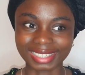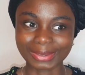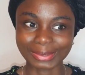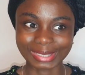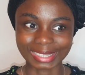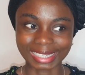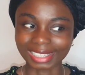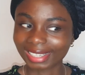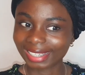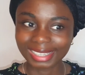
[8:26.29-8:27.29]
I was like,
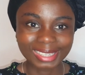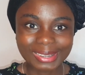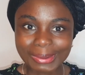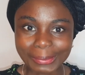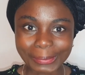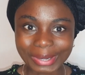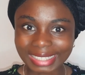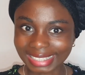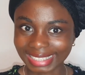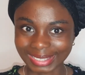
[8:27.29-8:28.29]

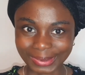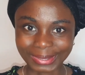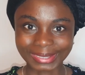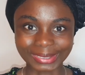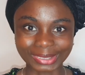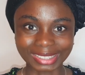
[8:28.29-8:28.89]
what is going on?